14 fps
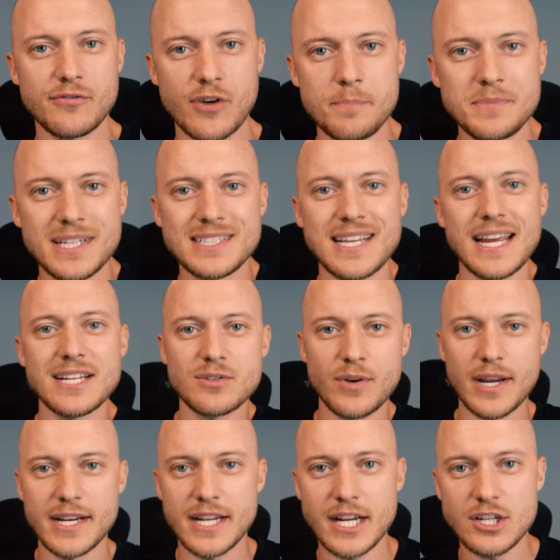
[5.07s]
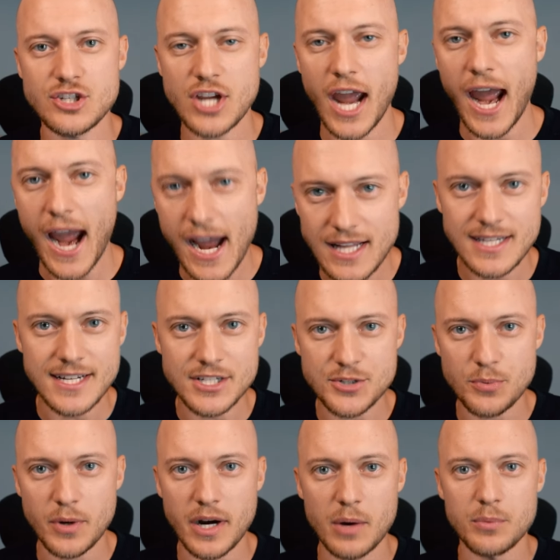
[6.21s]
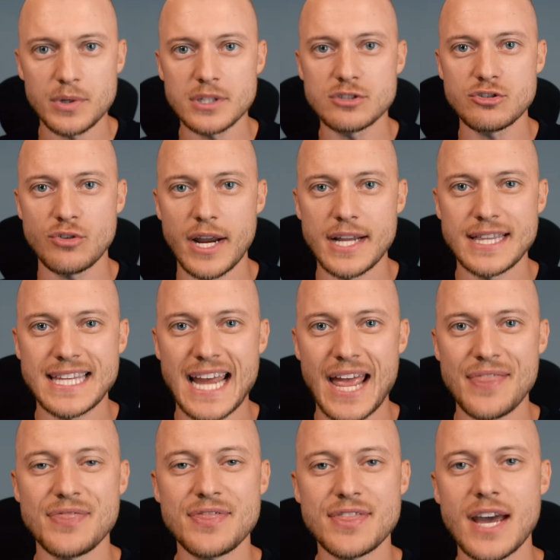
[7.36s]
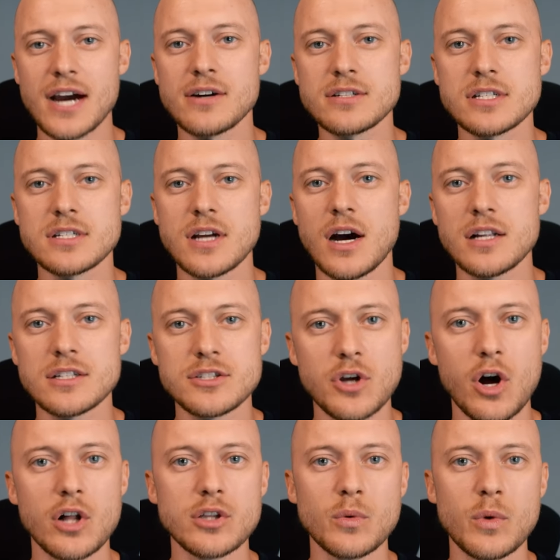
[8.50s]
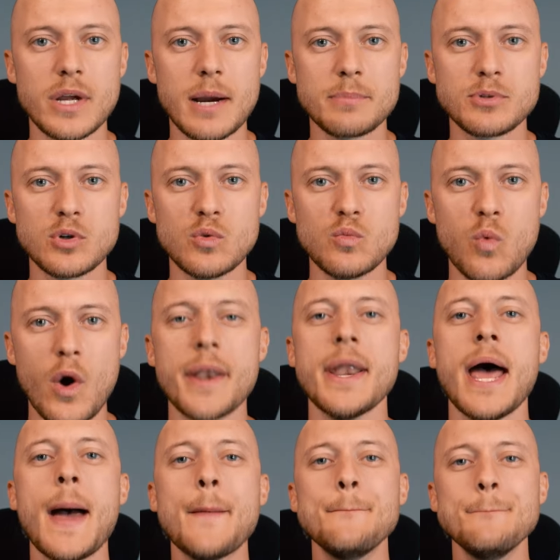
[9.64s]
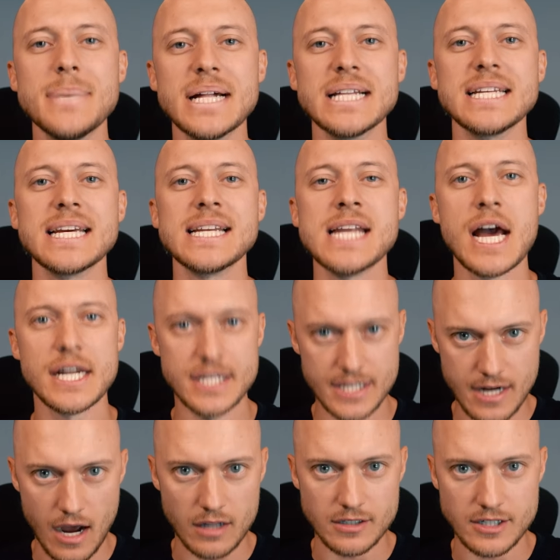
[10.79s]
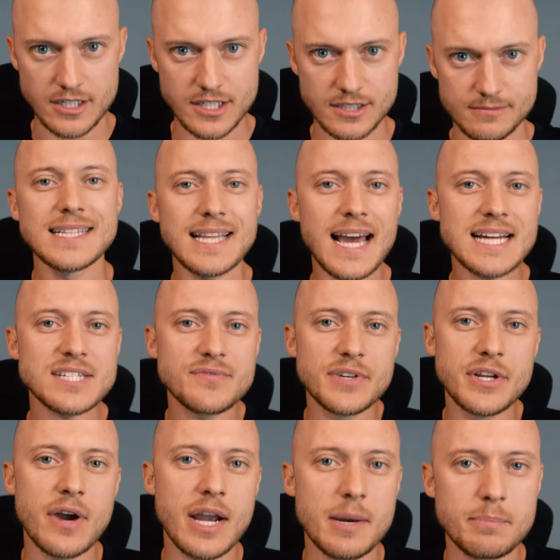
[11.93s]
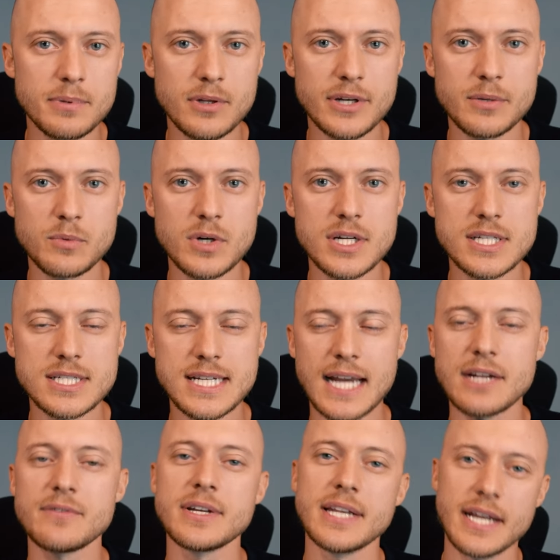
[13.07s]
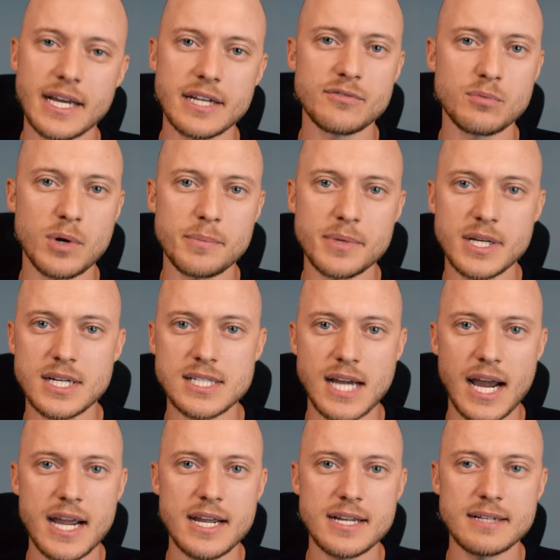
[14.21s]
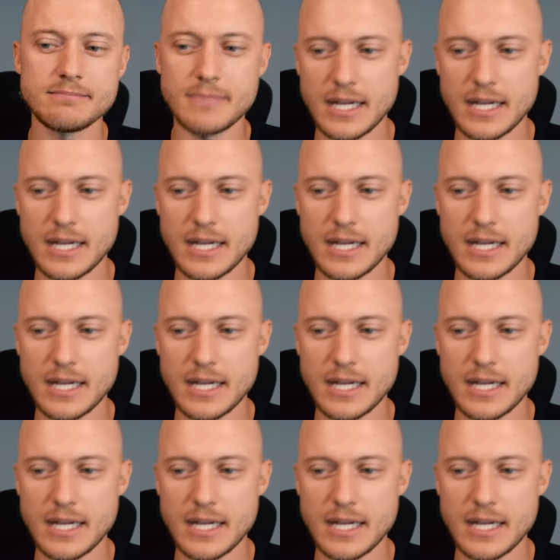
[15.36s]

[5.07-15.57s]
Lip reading: from the day trading challenge where I will trade $10,000 all the way up to $1 million. The last video I uploaded was kind of a negative one because I